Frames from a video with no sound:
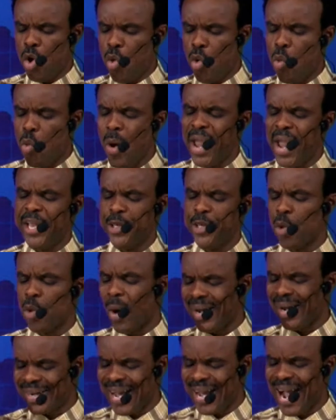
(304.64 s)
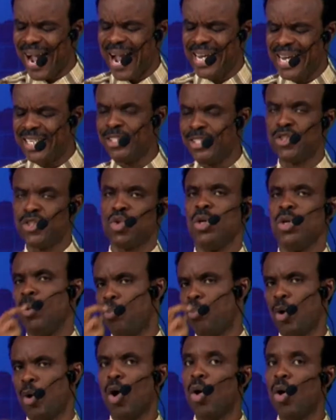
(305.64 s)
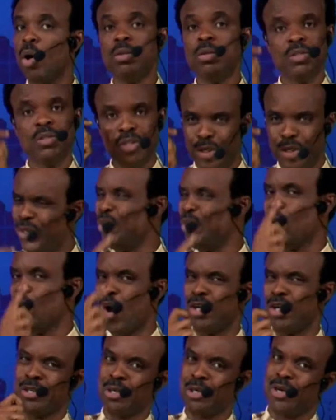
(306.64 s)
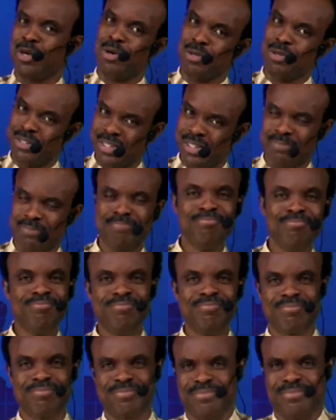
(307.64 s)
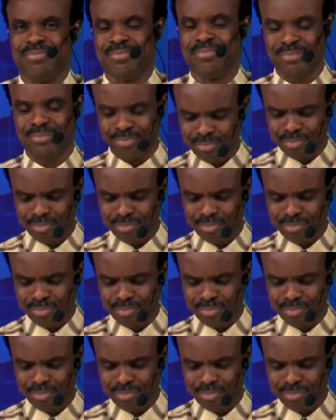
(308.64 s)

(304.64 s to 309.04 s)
When you are kind to the poor, you honor God. Mm.